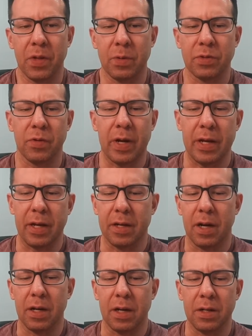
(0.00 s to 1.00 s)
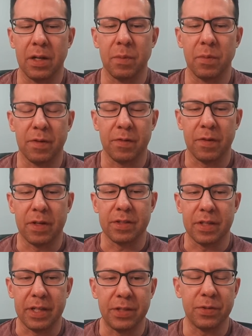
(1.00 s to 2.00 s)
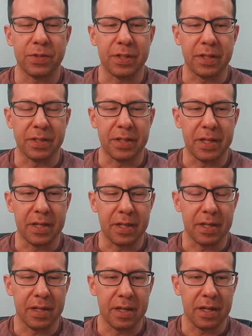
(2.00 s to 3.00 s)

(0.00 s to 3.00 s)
thought it was great and on a number of fronts. And interestingly,